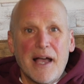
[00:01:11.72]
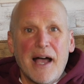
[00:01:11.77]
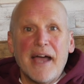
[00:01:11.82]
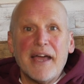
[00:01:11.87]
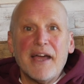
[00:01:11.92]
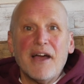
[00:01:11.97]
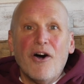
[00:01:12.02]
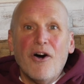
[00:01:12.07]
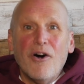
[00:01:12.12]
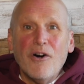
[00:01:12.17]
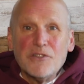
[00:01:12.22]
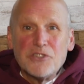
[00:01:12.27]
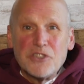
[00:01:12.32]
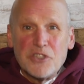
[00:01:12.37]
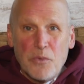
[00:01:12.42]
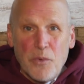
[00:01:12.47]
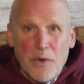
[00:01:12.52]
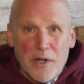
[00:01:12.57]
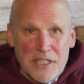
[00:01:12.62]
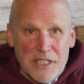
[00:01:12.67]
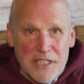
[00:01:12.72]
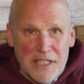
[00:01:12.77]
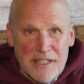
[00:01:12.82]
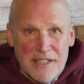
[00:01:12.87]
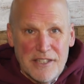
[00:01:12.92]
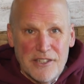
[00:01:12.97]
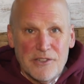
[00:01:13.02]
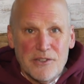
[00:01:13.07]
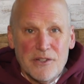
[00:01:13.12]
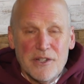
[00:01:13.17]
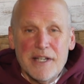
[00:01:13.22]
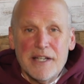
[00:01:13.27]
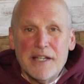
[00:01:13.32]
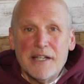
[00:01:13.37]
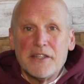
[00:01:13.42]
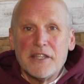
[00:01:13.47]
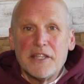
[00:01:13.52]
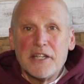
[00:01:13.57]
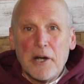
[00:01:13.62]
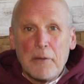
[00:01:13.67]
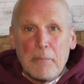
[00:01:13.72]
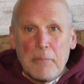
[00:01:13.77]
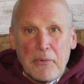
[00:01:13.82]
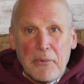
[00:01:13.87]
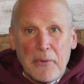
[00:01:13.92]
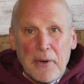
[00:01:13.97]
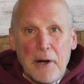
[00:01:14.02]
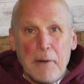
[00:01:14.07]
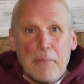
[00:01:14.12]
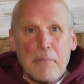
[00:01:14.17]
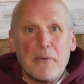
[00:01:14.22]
I also want you to know that our prayer